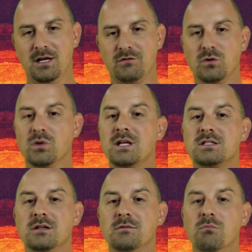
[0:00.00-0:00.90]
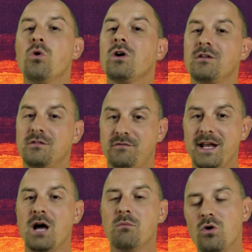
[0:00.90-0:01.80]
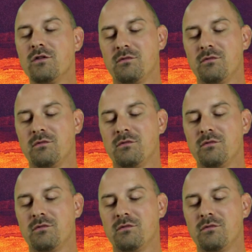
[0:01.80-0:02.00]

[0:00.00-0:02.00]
If you would like to find out more